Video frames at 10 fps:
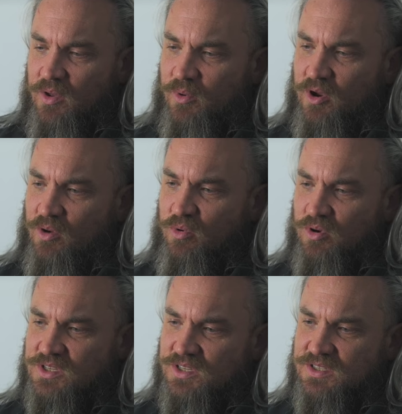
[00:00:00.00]
when I
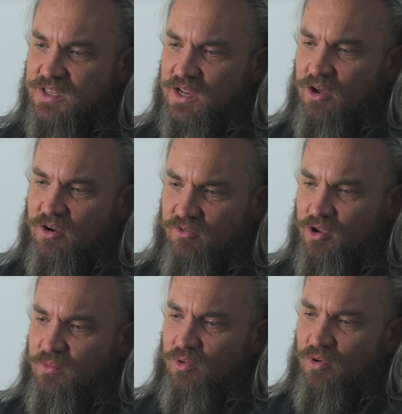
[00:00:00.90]
walked into that locker
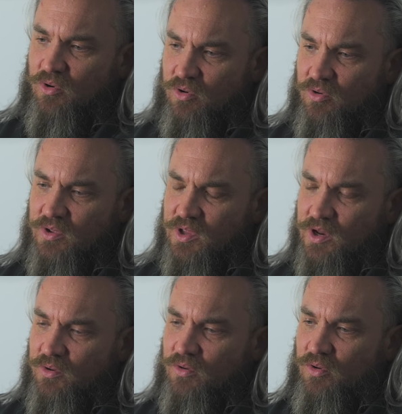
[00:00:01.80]
room or, or, you
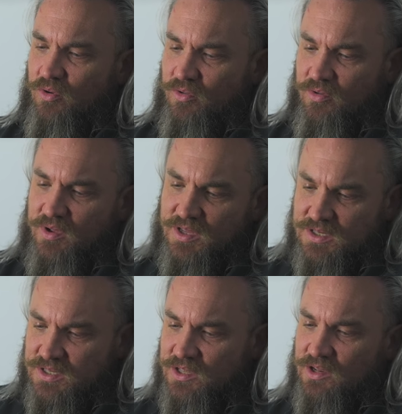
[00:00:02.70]
know or
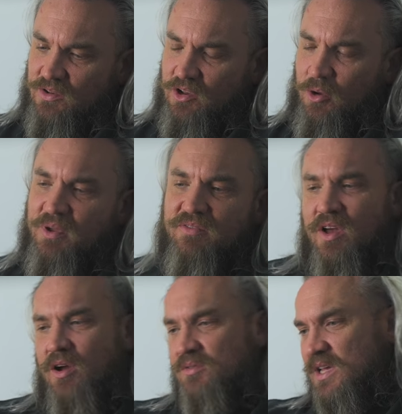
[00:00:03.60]
into the lobby of the
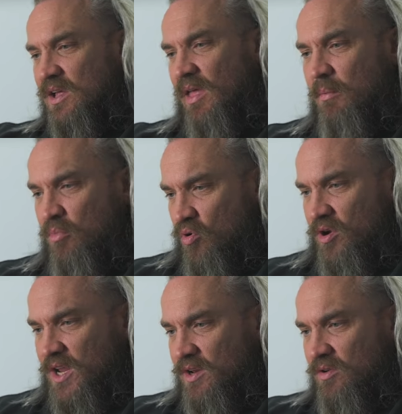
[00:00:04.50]
hotel that
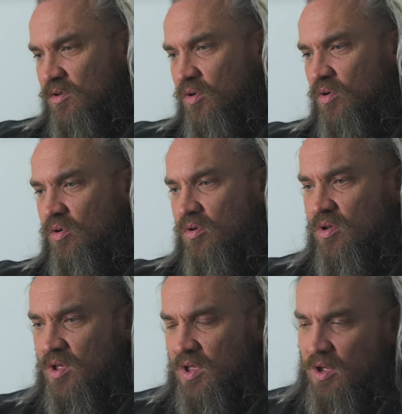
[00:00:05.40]
morning or
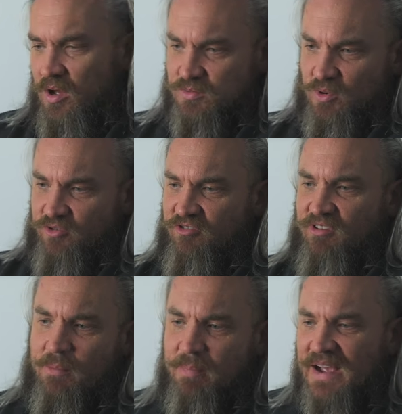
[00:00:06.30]
I was wandering
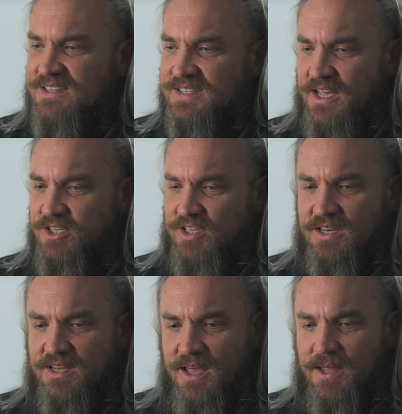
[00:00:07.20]
around backstage
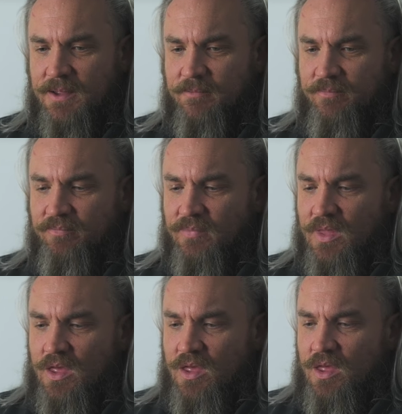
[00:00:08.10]
that day
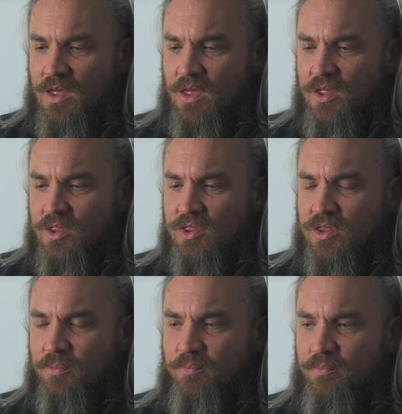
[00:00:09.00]

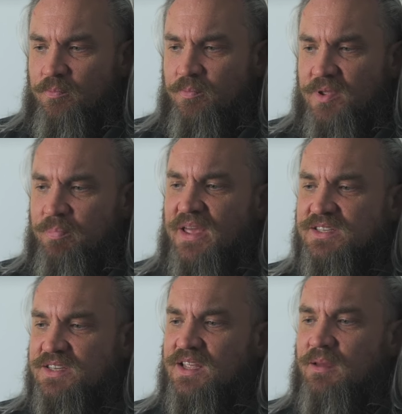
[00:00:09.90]
the the
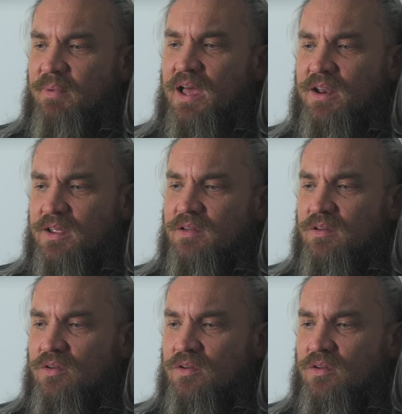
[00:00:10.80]
best thing about it